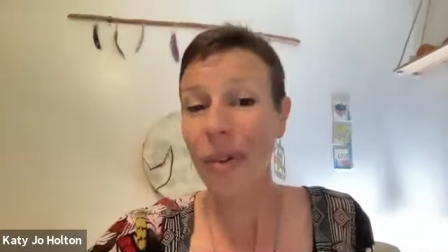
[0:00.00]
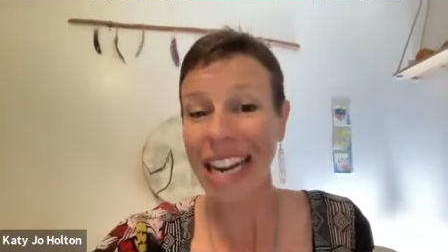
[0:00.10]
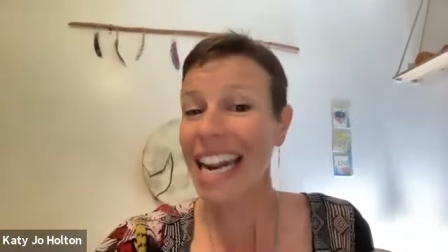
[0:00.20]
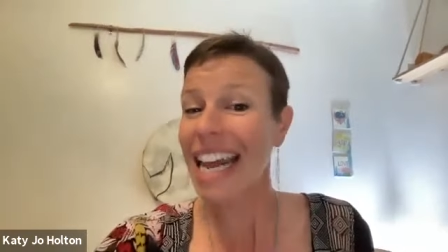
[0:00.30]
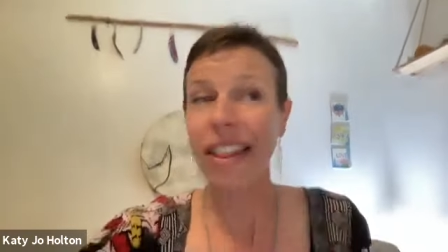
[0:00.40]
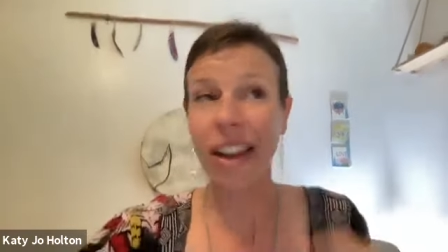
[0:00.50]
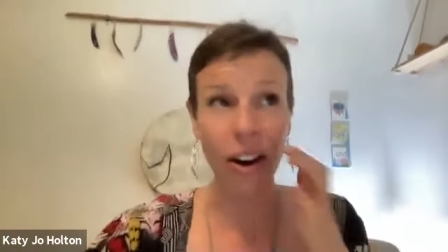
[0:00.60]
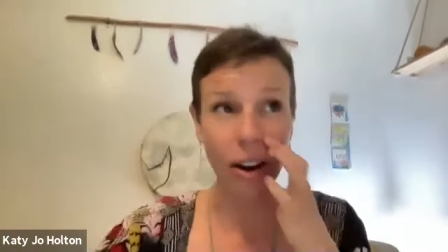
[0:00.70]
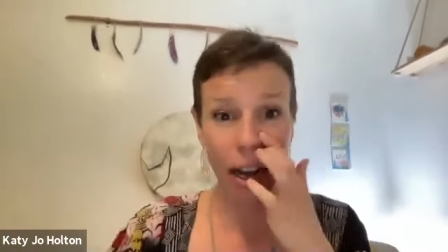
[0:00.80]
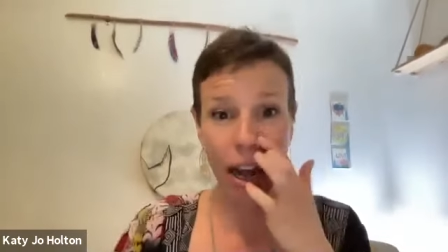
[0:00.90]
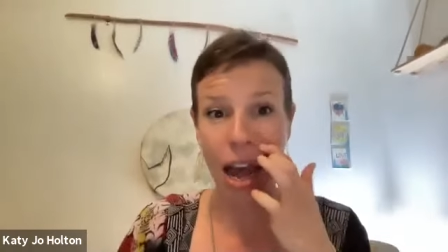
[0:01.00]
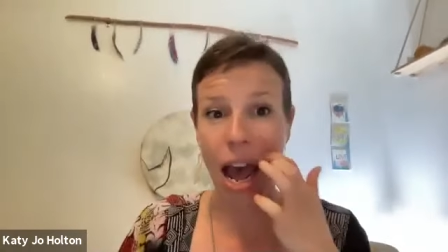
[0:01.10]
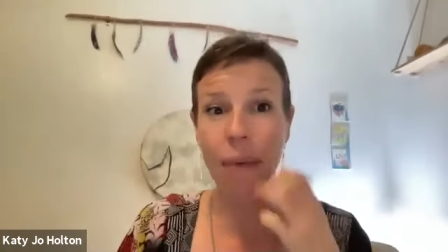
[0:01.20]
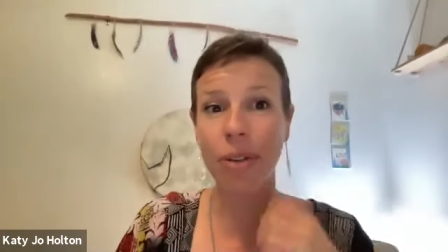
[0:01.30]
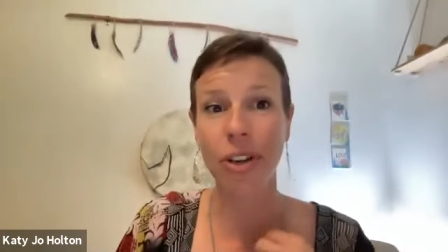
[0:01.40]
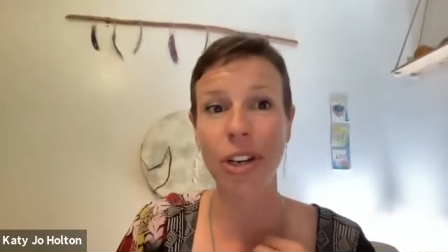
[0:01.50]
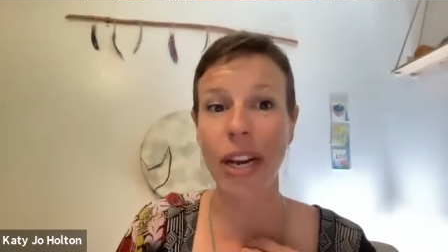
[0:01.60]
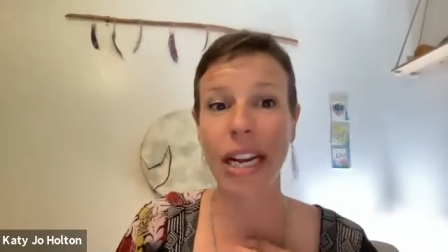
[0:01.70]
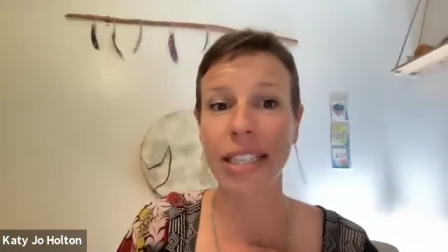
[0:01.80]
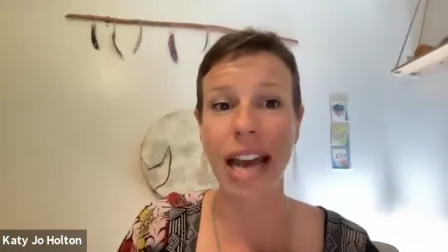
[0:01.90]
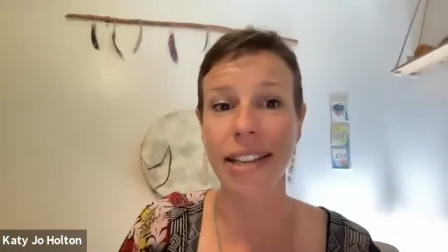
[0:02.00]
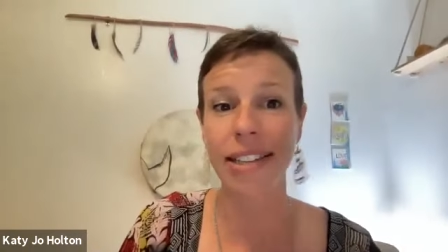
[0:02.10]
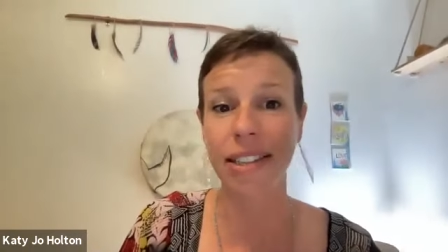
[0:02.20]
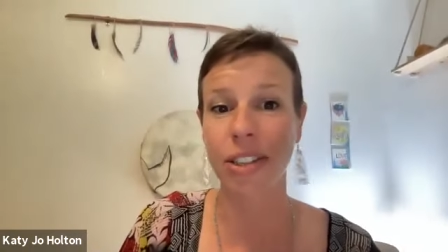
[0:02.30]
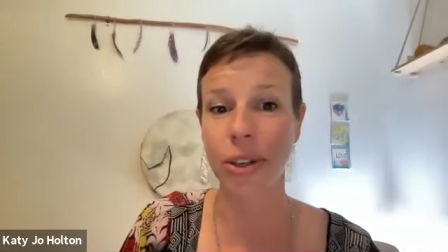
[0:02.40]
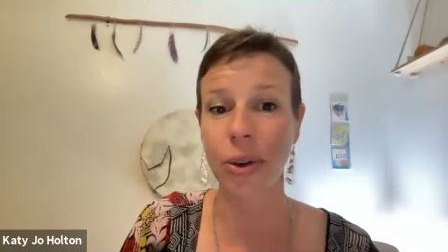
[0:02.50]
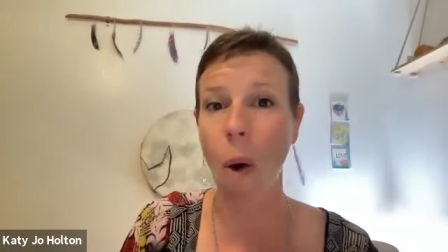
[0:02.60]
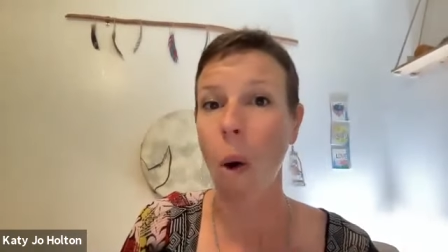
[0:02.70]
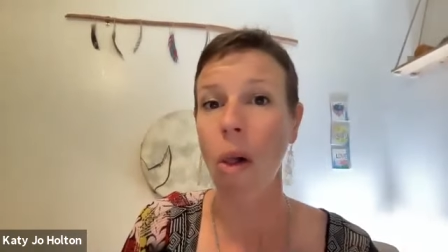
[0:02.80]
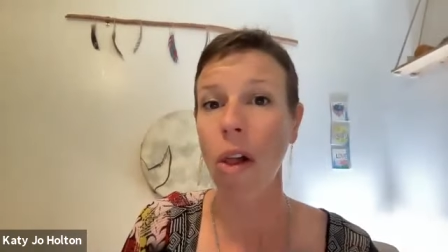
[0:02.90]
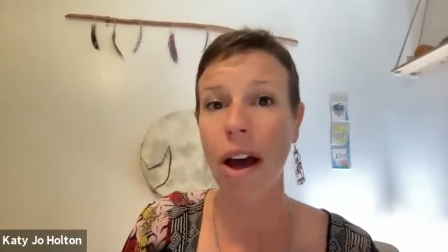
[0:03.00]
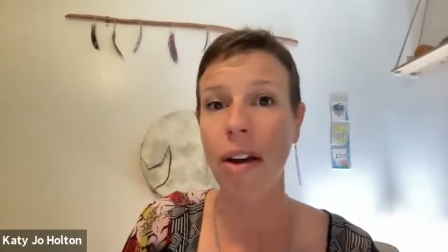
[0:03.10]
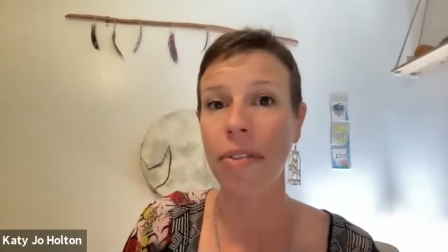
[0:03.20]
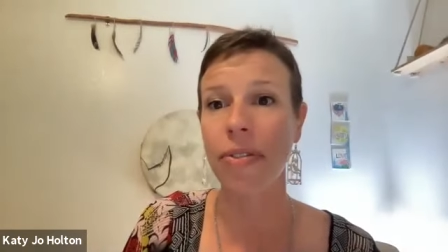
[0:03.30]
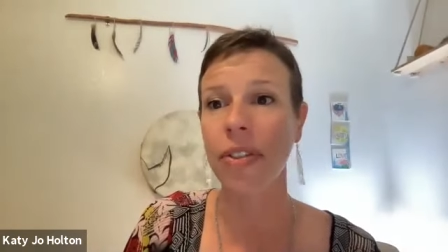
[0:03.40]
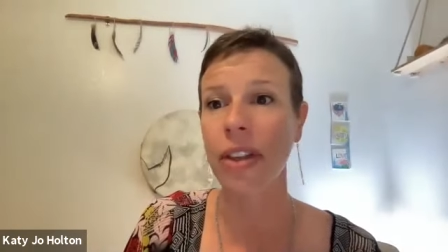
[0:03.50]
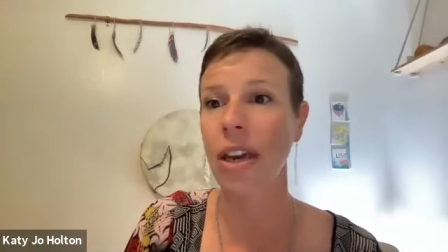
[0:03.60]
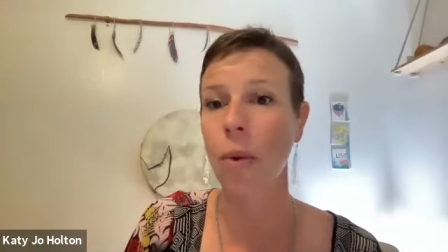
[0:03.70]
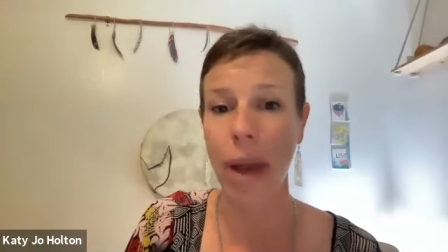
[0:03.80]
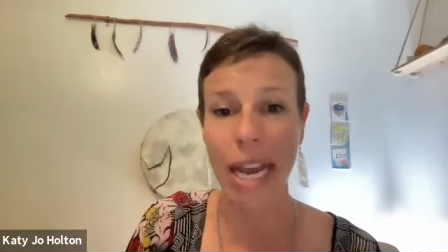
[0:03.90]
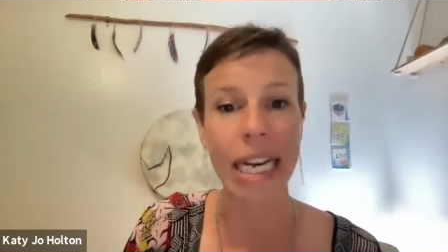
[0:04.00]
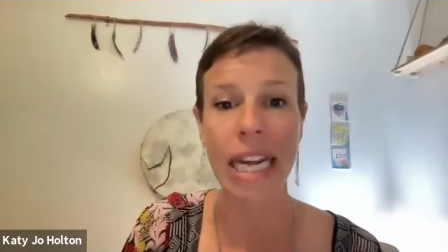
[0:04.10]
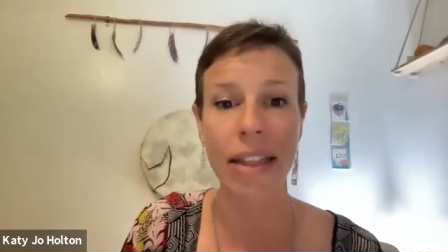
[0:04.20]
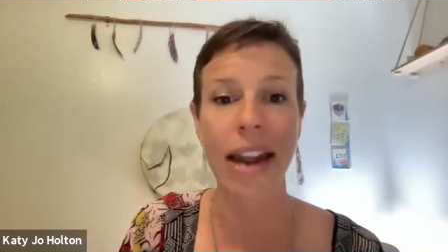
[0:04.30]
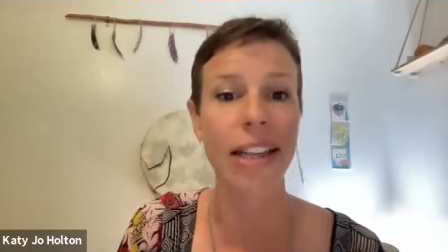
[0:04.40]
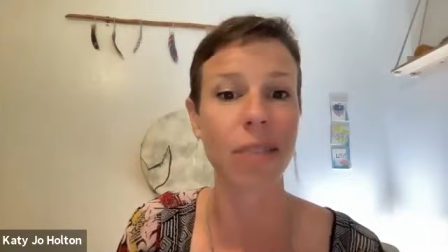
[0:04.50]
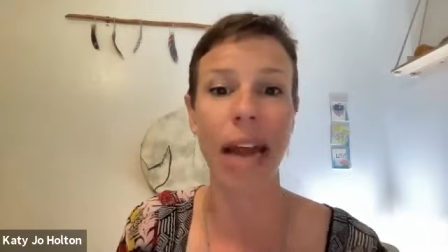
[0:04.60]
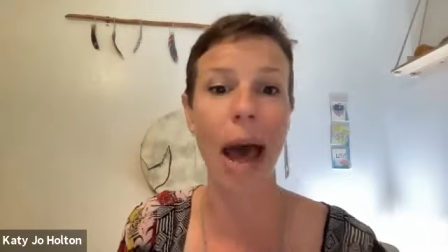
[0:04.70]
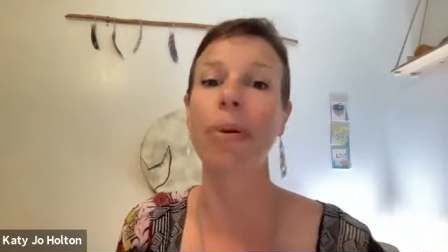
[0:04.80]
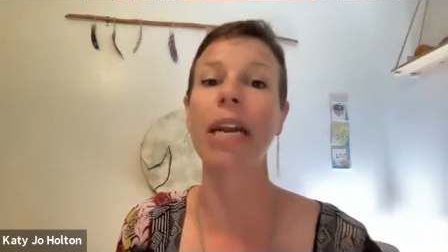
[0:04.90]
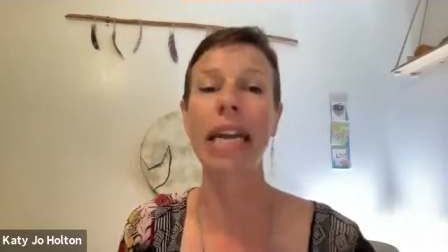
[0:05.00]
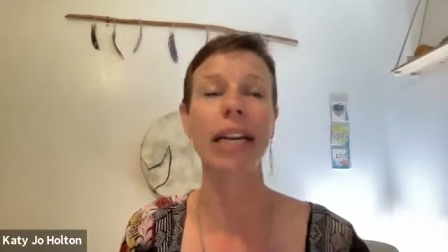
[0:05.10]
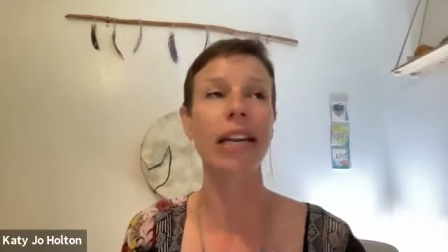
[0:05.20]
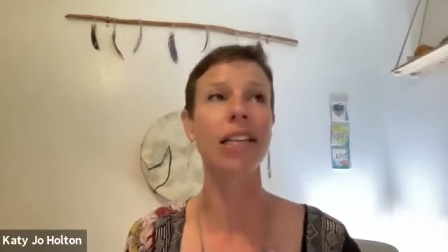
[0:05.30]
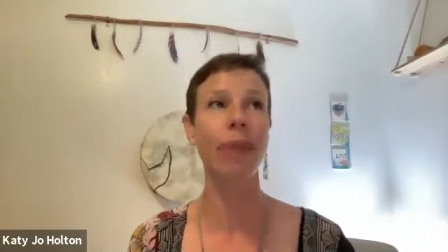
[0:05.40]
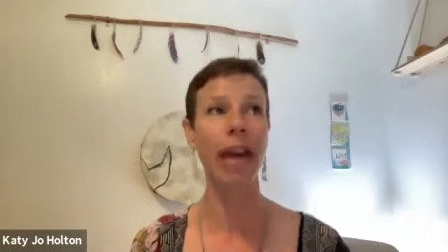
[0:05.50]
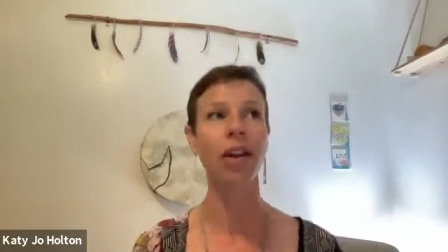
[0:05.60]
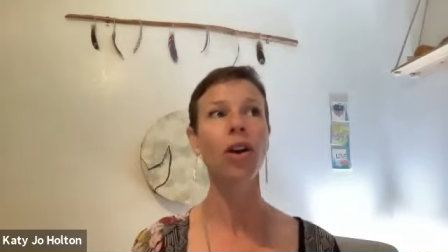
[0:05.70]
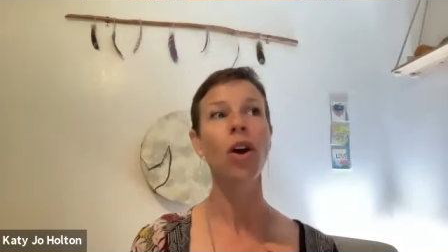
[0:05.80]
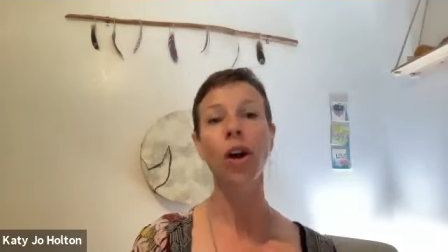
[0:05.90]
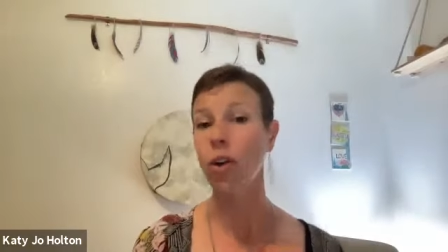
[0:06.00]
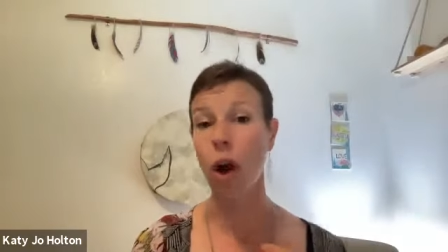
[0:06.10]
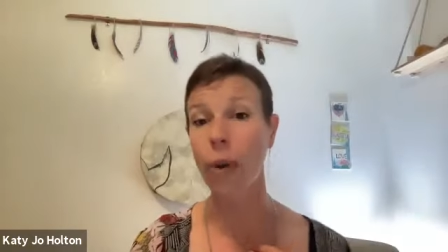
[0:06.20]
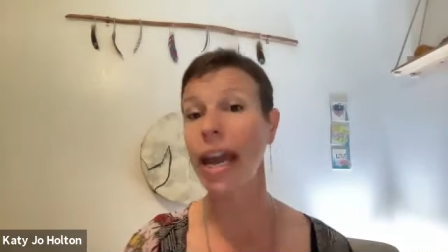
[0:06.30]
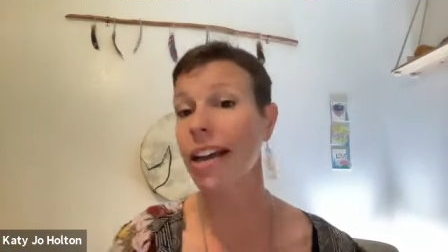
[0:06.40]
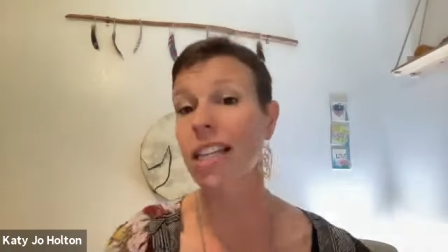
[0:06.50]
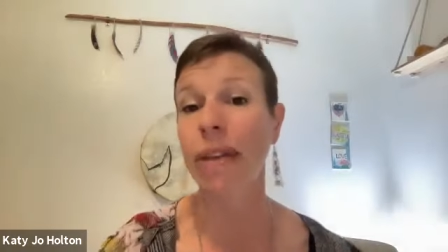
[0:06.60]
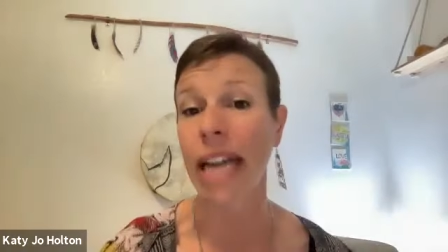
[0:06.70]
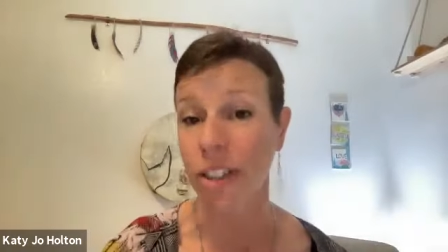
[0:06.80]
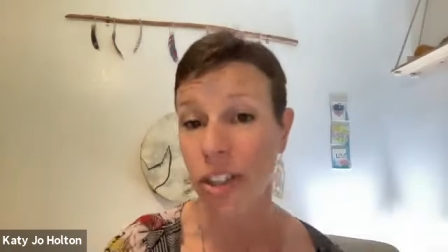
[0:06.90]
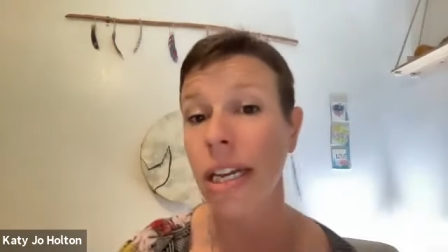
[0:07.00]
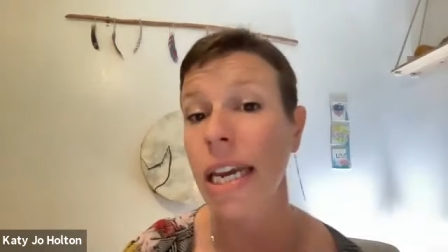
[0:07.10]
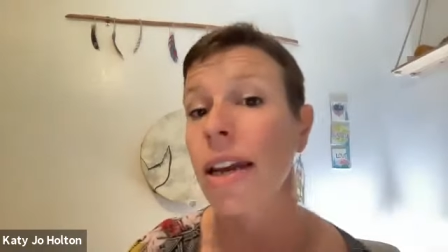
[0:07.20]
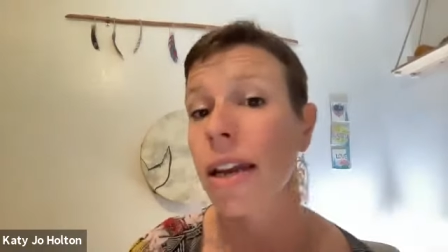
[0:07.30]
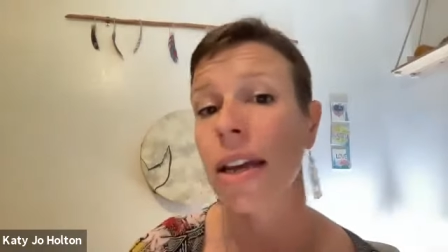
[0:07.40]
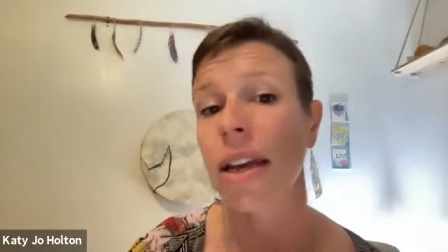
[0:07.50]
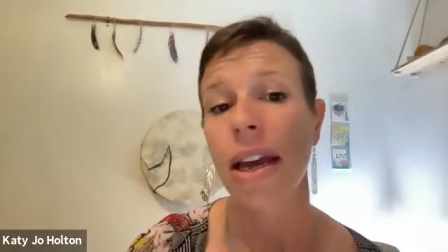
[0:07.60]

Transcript: We need it. There, I'm sure you can attest to all of the awakening that has been happening, and it's been growing exponentially.